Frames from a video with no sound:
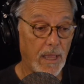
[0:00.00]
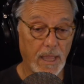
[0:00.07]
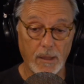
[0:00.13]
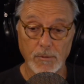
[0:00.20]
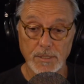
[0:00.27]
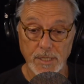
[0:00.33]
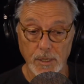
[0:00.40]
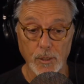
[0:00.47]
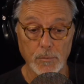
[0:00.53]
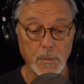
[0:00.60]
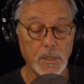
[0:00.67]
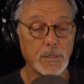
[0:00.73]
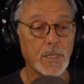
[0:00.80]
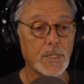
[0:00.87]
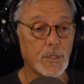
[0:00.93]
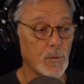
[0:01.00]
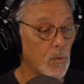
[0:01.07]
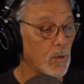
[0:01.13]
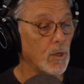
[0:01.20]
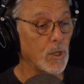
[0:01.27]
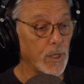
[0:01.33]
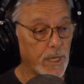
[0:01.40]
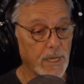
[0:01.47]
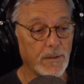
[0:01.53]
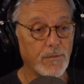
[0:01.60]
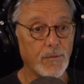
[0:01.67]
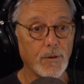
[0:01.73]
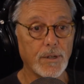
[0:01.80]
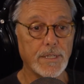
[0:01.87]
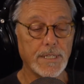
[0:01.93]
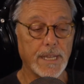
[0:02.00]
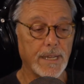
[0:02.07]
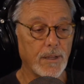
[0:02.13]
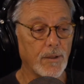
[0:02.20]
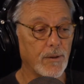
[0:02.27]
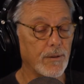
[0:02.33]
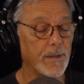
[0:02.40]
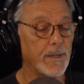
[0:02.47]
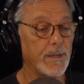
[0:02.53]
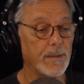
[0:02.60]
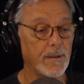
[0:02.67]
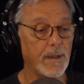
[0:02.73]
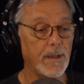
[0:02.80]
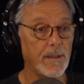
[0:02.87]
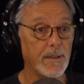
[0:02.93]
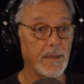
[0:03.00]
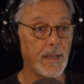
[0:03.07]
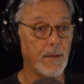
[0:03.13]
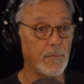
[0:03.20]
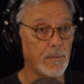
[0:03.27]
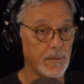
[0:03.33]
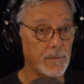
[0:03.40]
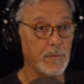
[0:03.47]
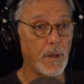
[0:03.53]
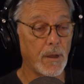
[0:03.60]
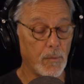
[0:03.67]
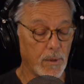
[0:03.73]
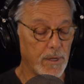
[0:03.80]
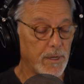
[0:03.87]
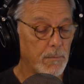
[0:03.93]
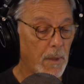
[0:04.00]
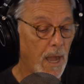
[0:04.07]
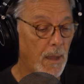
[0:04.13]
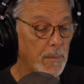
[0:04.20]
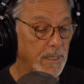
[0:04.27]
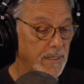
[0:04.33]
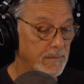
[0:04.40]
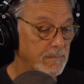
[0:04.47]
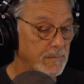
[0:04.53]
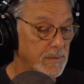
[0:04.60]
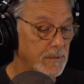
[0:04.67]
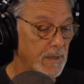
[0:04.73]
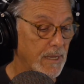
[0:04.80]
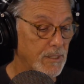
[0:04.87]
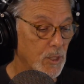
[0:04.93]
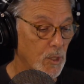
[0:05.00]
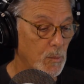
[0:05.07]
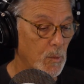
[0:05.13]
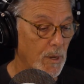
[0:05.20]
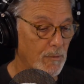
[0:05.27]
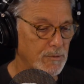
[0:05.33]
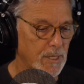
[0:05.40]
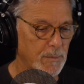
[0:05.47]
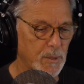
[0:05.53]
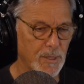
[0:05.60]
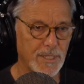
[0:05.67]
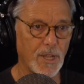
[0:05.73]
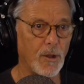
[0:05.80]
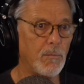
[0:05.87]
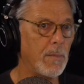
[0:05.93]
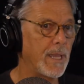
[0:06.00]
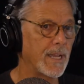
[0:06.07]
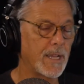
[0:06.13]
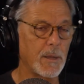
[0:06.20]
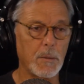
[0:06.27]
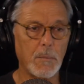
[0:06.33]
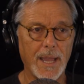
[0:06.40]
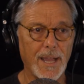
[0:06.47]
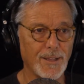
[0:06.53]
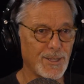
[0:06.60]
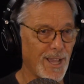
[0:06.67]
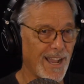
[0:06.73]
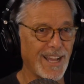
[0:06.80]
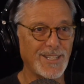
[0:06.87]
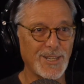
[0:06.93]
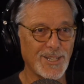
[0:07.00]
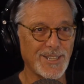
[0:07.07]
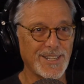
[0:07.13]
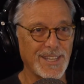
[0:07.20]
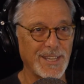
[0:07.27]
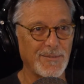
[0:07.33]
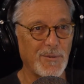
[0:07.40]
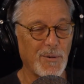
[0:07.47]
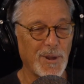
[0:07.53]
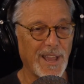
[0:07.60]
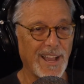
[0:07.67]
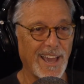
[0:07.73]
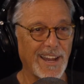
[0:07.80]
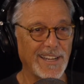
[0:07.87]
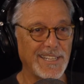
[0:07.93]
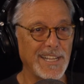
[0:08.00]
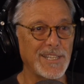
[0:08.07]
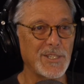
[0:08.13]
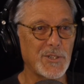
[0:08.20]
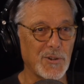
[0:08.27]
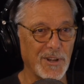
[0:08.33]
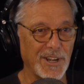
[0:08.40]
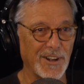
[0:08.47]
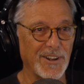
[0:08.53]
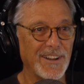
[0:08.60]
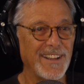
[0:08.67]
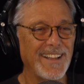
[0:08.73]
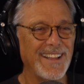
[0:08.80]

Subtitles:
I was at a little music store looking for a Taylor, and I ran into Bobby, and I told him what I was up to. He said, "Oh man, come house, I got just the thing for you. I got a 10-stringer.